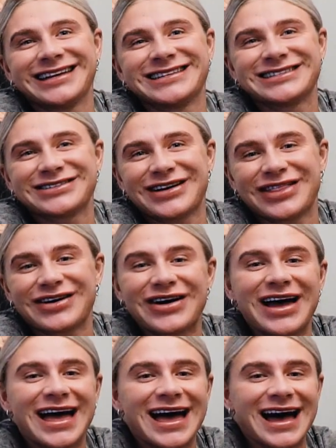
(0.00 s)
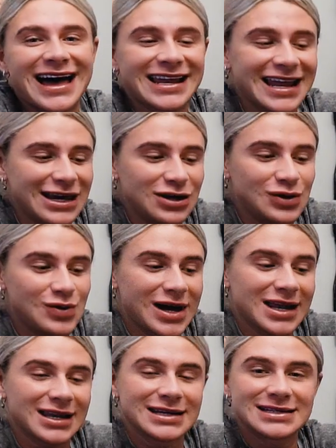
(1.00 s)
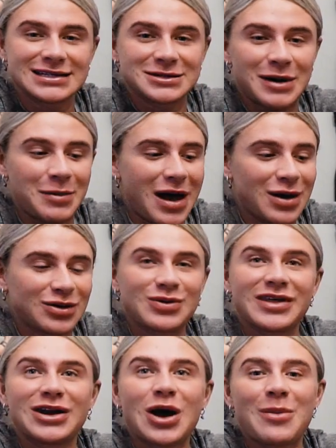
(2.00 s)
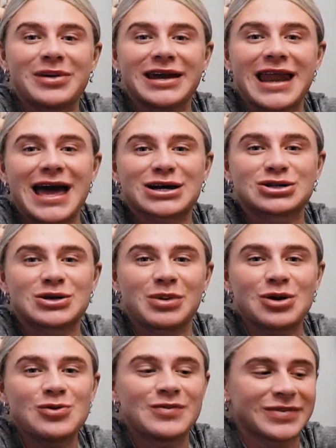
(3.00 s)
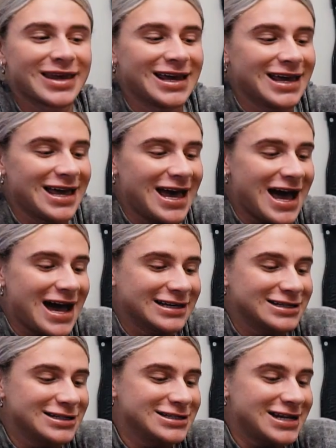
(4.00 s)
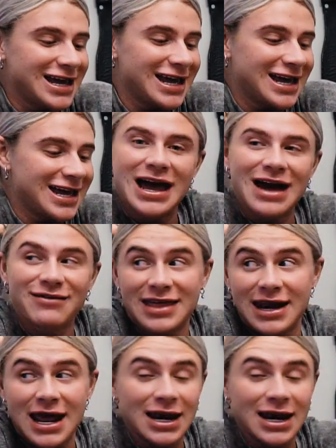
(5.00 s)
So I thought I'd let you listen to my mouth with it not being extra blue, and have it then.